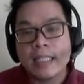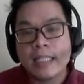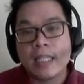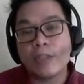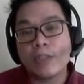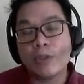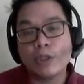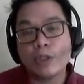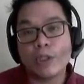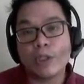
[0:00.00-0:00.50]

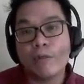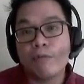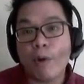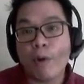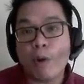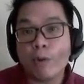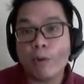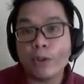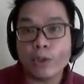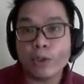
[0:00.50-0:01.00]
that you should
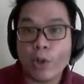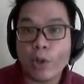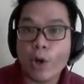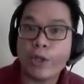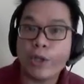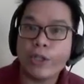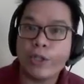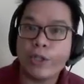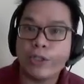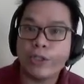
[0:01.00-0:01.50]
focus
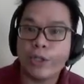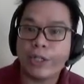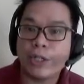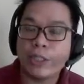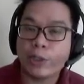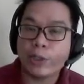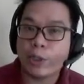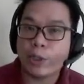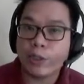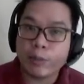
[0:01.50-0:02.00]
on your
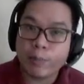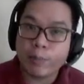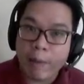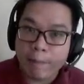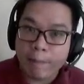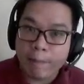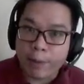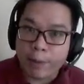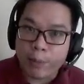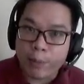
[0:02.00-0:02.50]
research
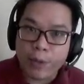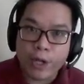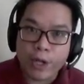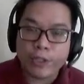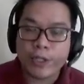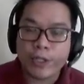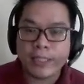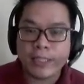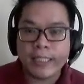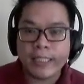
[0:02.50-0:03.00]
paper. We
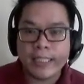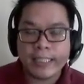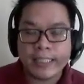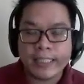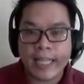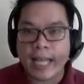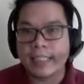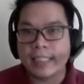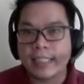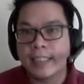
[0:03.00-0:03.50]
already
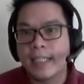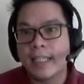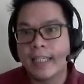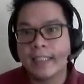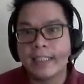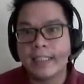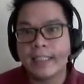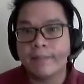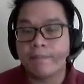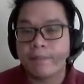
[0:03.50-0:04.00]
discussed
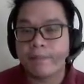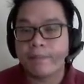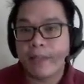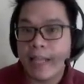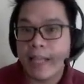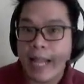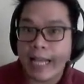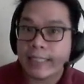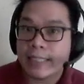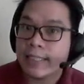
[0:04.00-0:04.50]
this
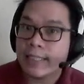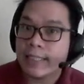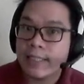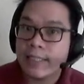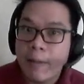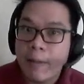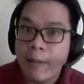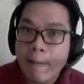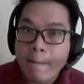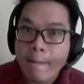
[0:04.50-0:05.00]
last
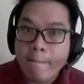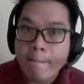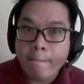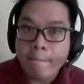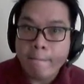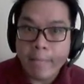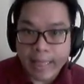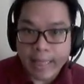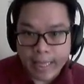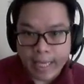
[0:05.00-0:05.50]

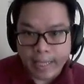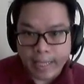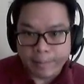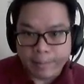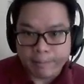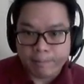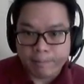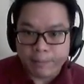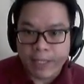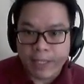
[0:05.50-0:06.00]
meeting.
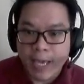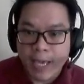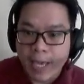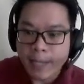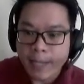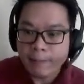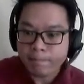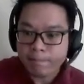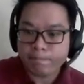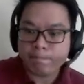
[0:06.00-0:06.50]

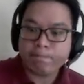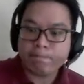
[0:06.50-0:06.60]
Okay,